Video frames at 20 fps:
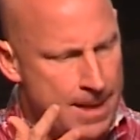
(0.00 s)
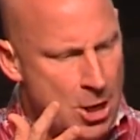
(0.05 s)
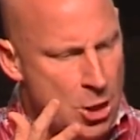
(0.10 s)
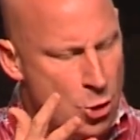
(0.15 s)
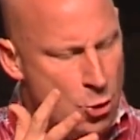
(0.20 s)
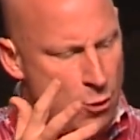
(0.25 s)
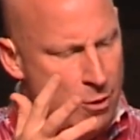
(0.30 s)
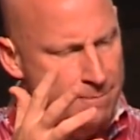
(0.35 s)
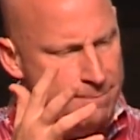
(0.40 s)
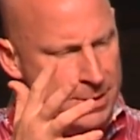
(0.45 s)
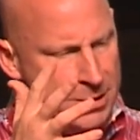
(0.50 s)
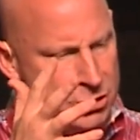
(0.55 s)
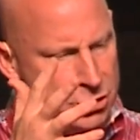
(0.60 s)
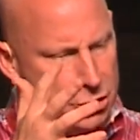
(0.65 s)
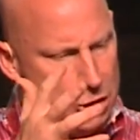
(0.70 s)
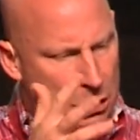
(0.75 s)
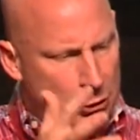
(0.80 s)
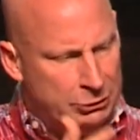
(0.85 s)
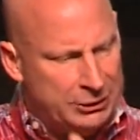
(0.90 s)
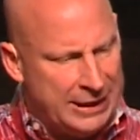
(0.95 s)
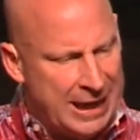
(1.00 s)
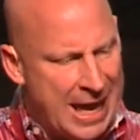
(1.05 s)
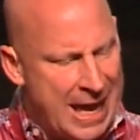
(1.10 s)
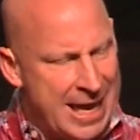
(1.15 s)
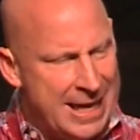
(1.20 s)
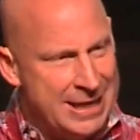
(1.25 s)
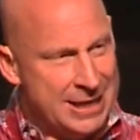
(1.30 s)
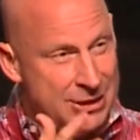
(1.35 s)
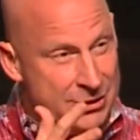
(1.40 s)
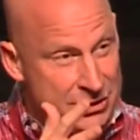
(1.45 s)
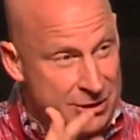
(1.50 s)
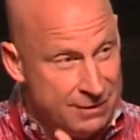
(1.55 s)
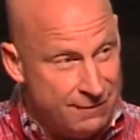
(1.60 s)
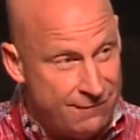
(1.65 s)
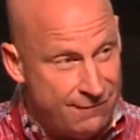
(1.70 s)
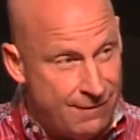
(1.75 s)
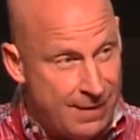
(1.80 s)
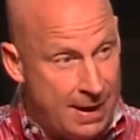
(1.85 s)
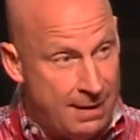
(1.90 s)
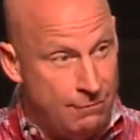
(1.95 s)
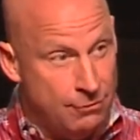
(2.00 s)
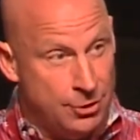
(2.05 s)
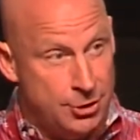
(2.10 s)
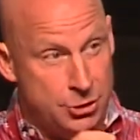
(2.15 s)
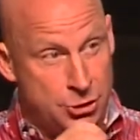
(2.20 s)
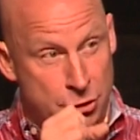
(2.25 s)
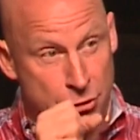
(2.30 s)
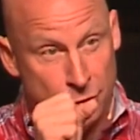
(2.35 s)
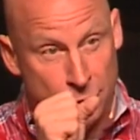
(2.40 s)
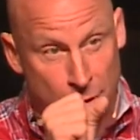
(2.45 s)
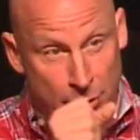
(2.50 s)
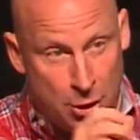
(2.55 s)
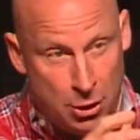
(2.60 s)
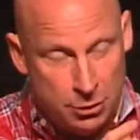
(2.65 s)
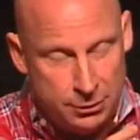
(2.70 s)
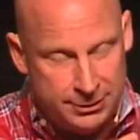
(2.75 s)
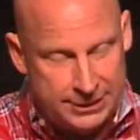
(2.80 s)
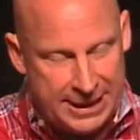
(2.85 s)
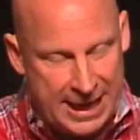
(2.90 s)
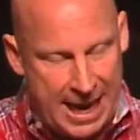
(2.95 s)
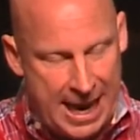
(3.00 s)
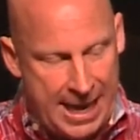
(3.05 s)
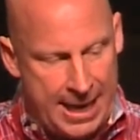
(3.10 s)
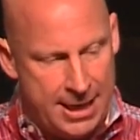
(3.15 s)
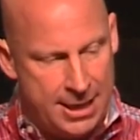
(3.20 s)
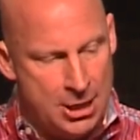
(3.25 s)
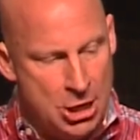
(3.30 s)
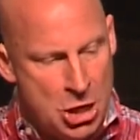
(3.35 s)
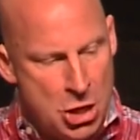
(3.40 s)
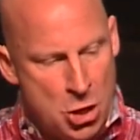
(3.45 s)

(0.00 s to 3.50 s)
who have been showed kindness and favor to do their own diet,